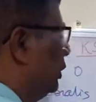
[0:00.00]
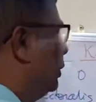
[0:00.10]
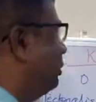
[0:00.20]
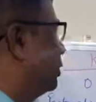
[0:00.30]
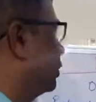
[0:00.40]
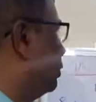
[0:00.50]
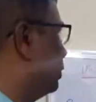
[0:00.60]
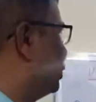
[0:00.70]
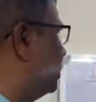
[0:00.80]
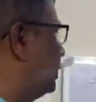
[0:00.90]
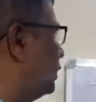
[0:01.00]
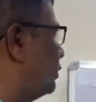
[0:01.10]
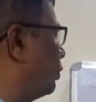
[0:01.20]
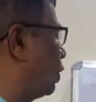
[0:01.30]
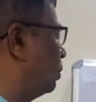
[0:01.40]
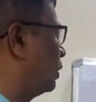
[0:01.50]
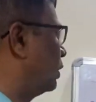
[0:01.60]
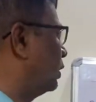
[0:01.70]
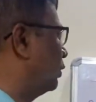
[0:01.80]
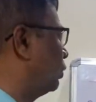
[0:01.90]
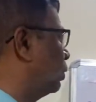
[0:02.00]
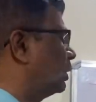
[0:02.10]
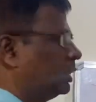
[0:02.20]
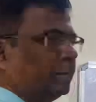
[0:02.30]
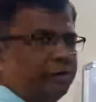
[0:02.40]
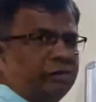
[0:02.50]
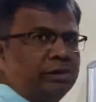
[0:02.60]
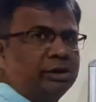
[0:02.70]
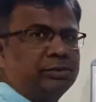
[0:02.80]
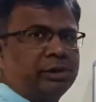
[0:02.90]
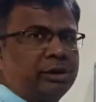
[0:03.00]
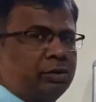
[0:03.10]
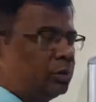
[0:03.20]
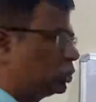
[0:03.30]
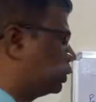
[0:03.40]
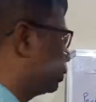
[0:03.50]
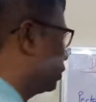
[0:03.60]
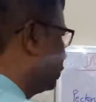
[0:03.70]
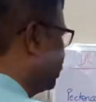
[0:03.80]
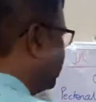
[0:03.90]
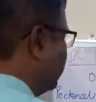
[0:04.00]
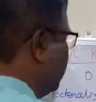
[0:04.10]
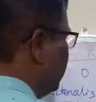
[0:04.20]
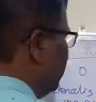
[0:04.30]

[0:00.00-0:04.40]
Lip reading: The muscle originates from the third, fourth, and the fifth ribs at the costochondral junction.